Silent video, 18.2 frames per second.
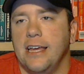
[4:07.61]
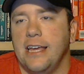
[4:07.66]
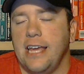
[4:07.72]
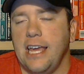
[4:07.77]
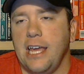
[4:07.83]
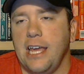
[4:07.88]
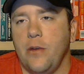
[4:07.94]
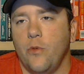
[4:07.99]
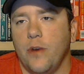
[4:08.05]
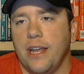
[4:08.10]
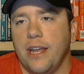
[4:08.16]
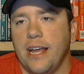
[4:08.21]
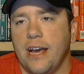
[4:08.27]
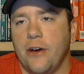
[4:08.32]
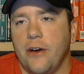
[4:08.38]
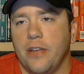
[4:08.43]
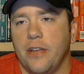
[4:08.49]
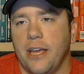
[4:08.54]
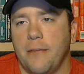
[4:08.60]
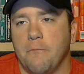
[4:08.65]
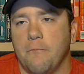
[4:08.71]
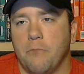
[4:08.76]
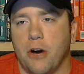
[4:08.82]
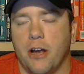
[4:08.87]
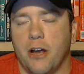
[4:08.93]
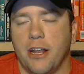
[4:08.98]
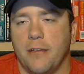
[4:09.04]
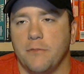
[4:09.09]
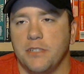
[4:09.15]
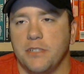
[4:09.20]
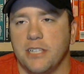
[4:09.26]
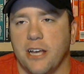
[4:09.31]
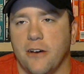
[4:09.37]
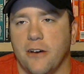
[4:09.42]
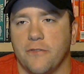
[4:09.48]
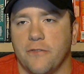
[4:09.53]
He went out and bought
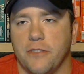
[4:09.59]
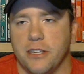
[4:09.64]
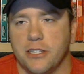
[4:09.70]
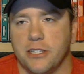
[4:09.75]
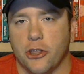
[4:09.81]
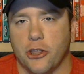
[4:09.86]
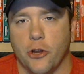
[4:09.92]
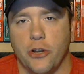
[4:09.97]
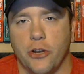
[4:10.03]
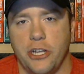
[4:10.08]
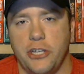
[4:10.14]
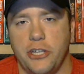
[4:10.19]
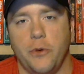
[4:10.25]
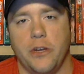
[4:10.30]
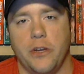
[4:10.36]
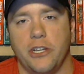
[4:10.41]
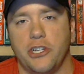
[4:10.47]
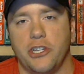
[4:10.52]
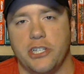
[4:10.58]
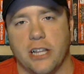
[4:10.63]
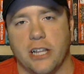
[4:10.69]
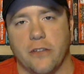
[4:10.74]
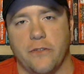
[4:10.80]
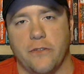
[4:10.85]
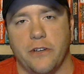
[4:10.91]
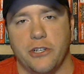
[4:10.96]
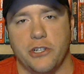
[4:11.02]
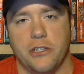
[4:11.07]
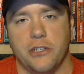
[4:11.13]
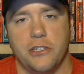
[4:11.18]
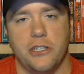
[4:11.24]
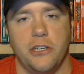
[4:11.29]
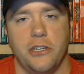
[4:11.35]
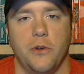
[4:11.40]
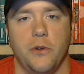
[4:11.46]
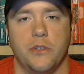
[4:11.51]
himself this 32-inch television
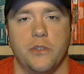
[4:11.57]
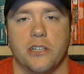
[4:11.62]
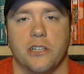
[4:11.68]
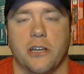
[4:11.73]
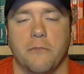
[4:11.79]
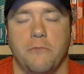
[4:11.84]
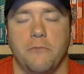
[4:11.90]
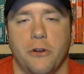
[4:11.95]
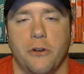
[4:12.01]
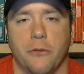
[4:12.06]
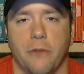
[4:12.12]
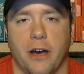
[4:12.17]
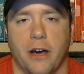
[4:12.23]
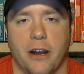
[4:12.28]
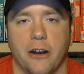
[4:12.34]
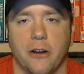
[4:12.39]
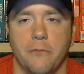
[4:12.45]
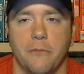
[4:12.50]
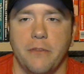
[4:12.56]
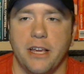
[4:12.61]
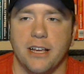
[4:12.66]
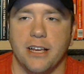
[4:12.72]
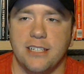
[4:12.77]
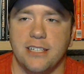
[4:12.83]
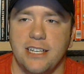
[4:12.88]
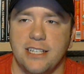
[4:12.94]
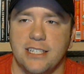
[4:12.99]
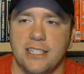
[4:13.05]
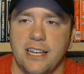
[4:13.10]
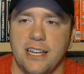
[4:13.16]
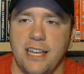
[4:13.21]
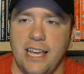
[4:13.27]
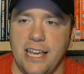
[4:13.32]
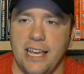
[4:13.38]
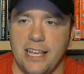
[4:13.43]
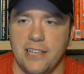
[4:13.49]
to use as a computer monitor because he
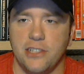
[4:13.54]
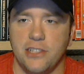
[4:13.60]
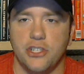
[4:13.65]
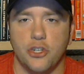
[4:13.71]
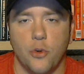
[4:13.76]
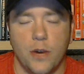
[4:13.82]
said his